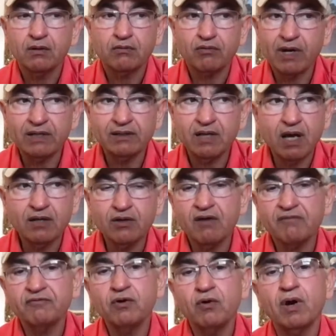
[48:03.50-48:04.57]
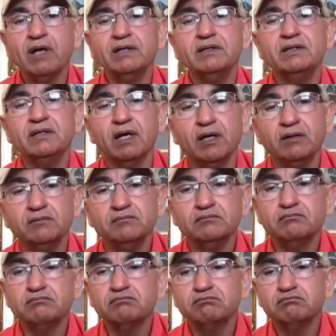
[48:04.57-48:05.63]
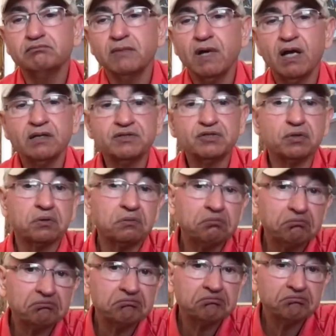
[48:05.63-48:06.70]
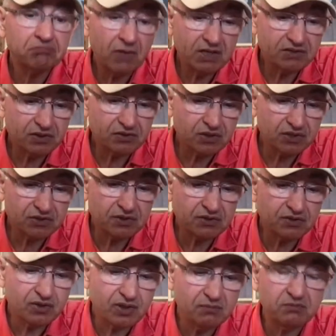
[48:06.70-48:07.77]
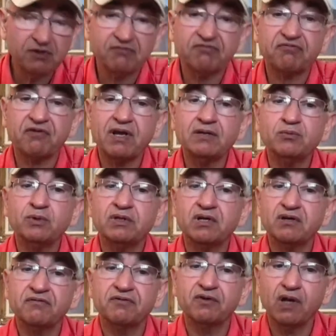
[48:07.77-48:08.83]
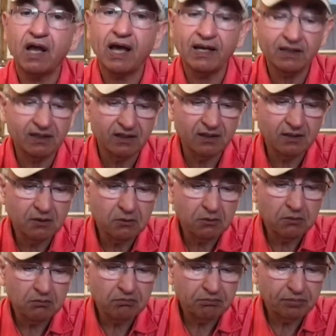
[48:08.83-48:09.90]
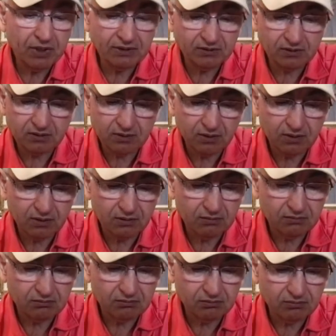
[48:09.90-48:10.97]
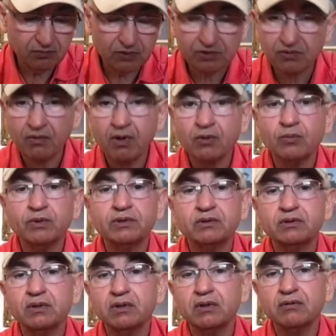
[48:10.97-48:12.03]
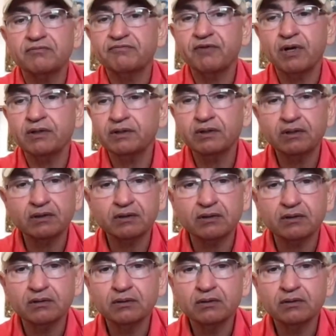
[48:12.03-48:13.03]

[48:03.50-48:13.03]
Right now, you have no idea. And so my suggestion is you can be friend with her if you like, but what's wrong with finding